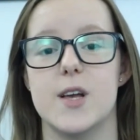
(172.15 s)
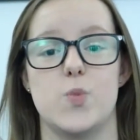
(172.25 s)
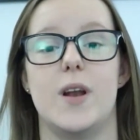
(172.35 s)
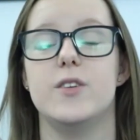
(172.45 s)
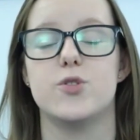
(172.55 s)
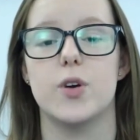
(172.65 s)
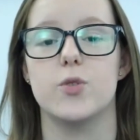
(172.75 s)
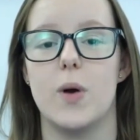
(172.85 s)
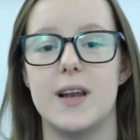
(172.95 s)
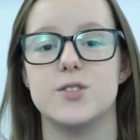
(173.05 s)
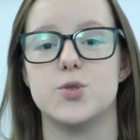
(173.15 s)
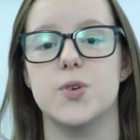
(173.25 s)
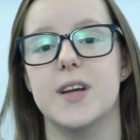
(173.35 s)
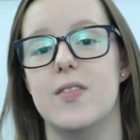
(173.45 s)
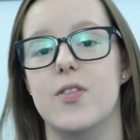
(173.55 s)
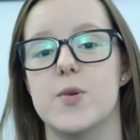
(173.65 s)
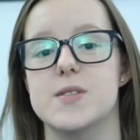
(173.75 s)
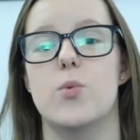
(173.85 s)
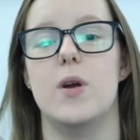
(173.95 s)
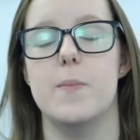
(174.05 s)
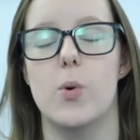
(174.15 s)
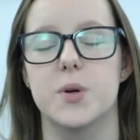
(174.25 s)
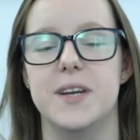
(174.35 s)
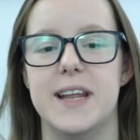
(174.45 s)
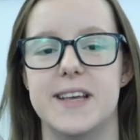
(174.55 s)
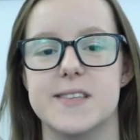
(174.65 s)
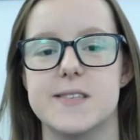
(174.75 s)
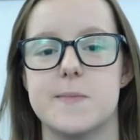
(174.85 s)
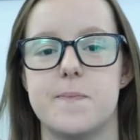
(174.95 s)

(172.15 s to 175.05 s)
as well as drawing in those all-important leads.